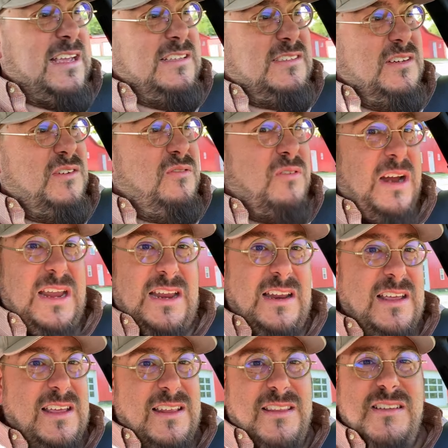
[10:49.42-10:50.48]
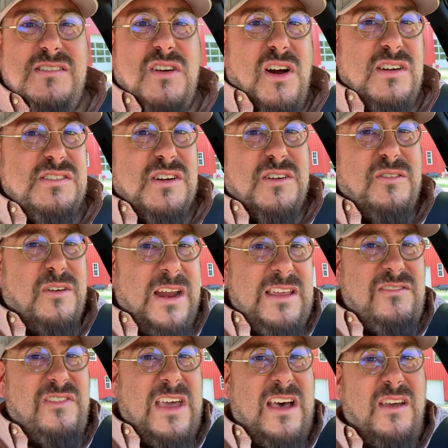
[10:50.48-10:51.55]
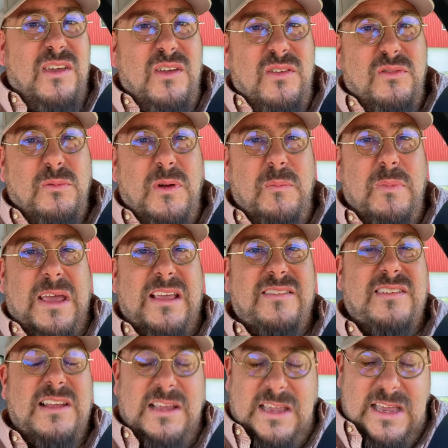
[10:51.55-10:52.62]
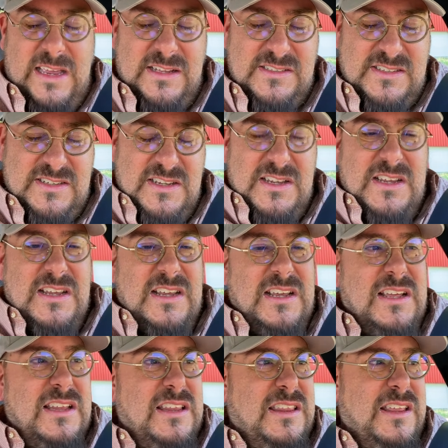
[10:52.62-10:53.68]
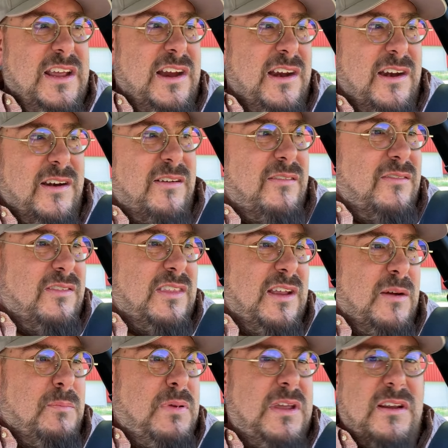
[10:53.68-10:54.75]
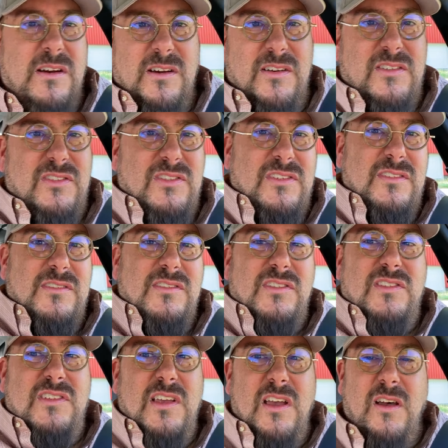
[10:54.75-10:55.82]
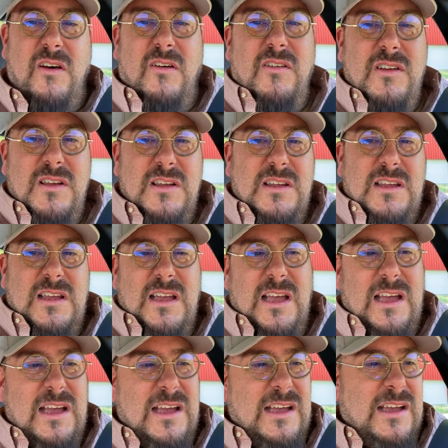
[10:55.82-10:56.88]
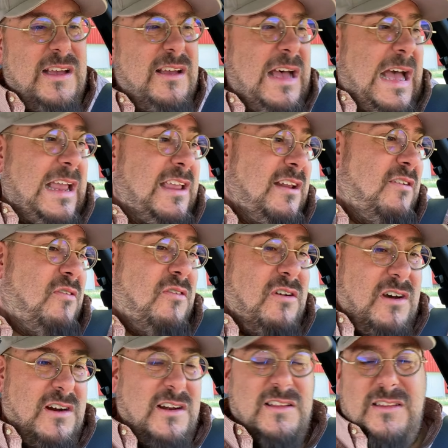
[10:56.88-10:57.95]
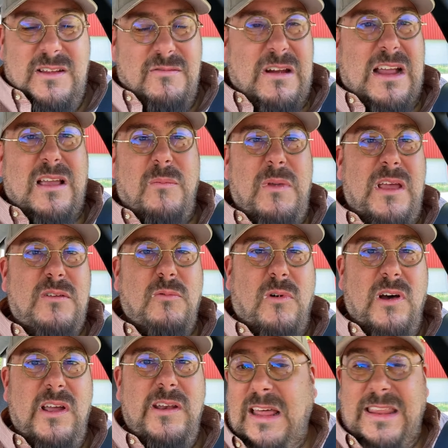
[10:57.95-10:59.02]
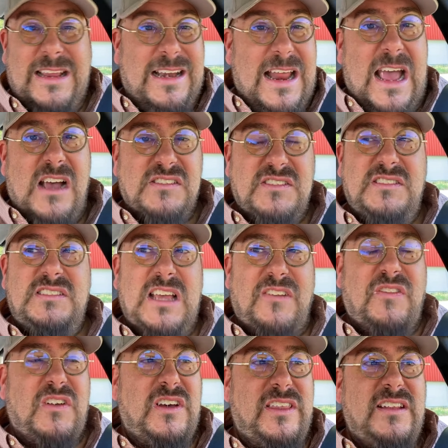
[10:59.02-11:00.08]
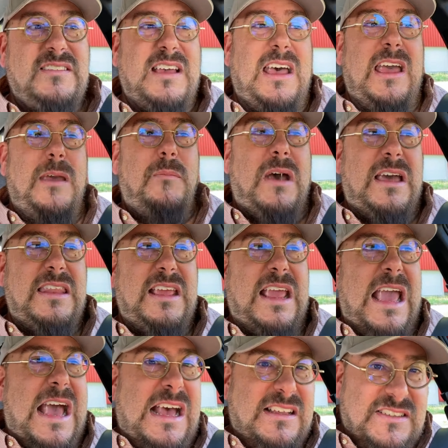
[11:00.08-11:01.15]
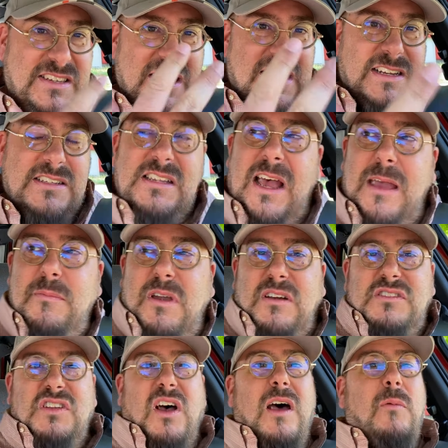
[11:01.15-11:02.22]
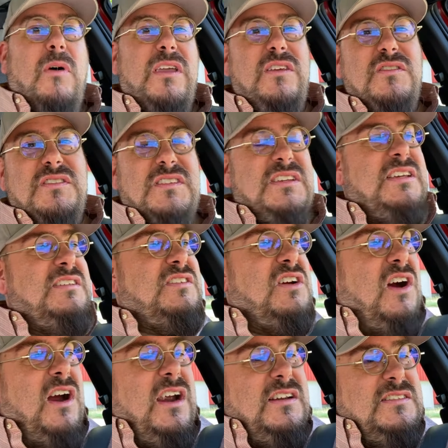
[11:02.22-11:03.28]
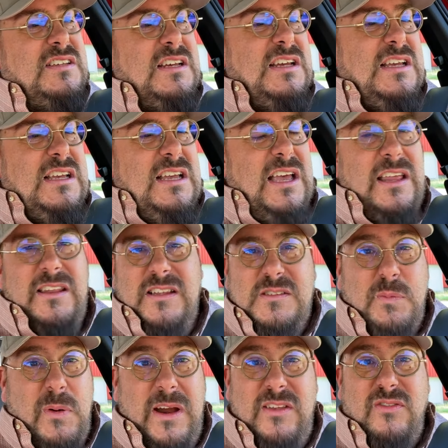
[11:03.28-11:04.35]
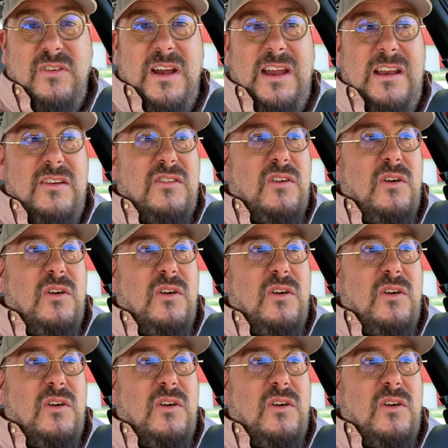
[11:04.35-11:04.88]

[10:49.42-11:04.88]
it's a great. These cars are great values when based against their their peers. So uh, I can wholeheartedly recommend one. I think now's definitely the time. I think as time goes on, what you see is cars in this price range